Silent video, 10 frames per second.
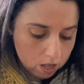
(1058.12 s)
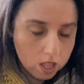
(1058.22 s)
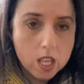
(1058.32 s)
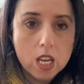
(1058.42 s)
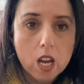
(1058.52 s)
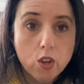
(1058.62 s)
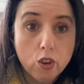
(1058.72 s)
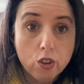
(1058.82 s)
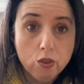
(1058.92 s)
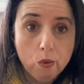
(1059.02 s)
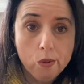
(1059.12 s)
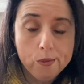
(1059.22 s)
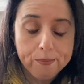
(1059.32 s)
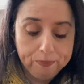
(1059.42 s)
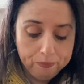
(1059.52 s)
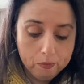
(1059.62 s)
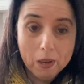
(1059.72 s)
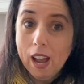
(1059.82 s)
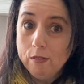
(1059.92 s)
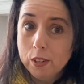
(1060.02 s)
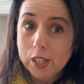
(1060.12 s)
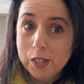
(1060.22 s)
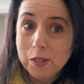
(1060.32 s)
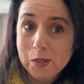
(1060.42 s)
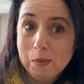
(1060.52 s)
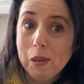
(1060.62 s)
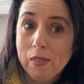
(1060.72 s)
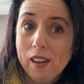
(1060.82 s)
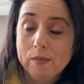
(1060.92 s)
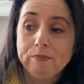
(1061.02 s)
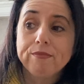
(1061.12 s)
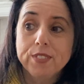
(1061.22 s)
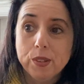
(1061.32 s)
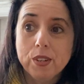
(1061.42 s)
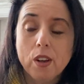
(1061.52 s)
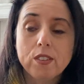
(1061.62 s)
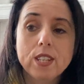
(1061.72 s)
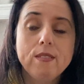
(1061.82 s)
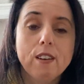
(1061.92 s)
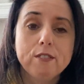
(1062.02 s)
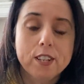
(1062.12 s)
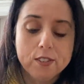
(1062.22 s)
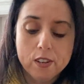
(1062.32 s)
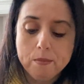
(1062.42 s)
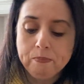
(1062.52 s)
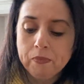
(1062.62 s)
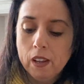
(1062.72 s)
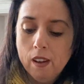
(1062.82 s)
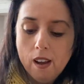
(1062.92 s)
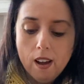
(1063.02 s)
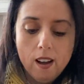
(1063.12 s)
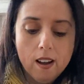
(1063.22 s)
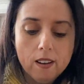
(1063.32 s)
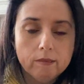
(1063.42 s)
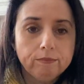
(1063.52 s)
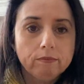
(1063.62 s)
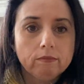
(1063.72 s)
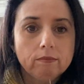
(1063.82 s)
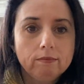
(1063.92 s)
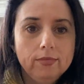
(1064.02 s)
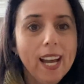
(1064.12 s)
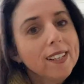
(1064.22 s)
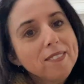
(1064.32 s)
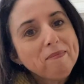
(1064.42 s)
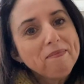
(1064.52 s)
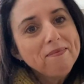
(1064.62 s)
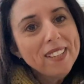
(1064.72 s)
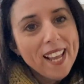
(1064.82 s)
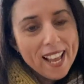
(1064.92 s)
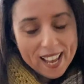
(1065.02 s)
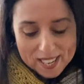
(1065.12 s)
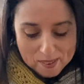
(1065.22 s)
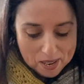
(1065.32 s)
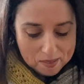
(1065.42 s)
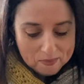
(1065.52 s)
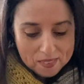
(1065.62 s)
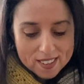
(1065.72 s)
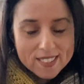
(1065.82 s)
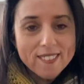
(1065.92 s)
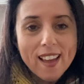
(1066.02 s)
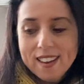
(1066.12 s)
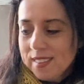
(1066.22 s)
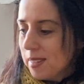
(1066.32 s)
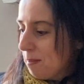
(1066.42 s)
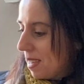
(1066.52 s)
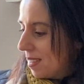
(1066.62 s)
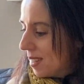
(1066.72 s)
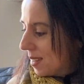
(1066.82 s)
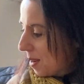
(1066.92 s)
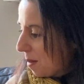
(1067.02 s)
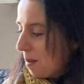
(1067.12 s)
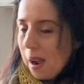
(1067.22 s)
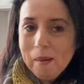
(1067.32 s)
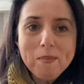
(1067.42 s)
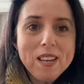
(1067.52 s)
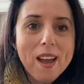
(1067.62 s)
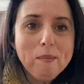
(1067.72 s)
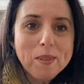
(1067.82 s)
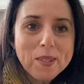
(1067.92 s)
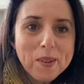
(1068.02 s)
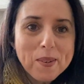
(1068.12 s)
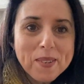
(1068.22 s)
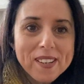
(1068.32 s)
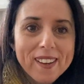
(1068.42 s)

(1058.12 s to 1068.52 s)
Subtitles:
thing under control. But I have really good news about that, so I'll save that for next time. Yeah. Anyway, so that is my Scrappy episode.